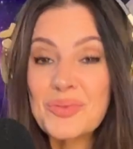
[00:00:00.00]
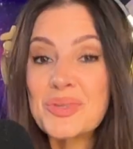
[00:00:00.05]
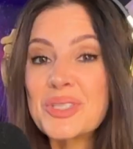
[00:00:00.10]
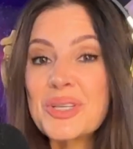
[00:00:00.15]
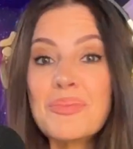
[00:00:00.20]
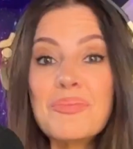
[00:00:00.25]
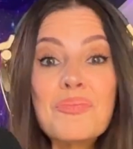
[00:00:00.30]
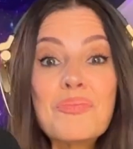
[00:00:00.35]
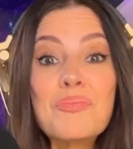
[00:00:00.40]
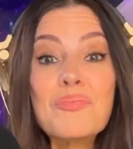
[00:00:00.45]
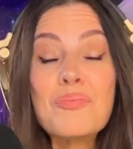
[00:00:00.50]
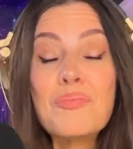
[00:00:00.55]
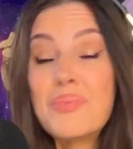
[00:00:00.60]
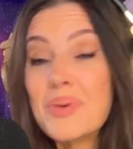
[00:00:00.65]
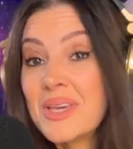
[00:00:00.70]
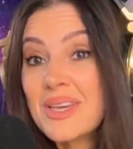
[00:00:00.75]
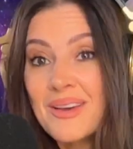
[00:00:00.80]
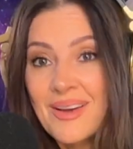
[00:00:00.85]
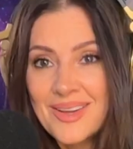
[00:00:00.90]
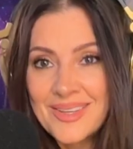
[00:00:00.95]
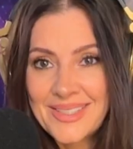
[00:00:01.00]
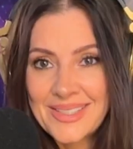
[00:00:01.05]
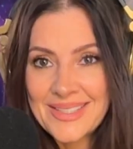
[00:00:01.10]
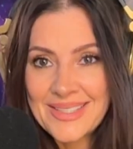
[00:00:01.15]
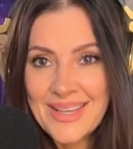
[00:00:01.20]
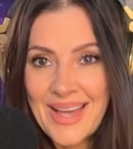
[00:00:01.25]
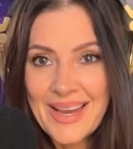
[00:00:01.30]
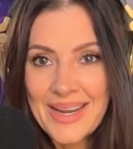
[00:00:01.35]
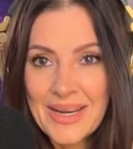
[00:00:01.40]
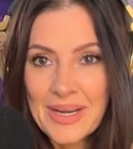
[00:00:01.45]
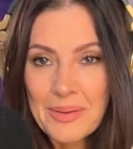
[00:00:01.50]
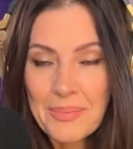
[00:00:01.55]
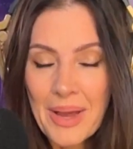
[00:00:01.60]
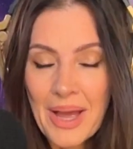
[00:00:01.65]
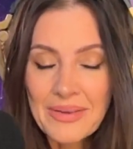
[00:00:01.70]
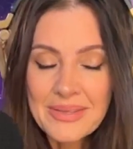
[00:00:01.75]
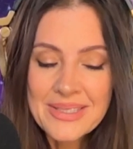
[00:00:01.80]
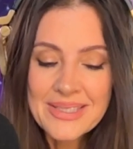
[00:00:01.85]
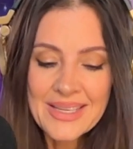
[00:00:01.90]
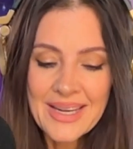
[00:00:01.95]
which I'm beyond excited
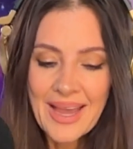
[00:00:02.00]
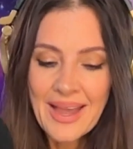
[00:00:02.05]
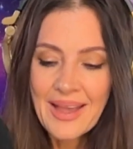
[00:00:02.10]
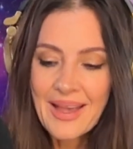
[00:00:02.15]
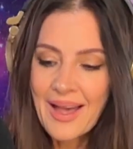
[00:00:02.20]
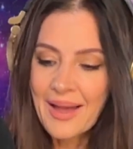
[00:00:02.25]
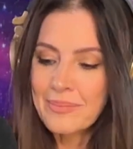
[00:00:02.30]
about today.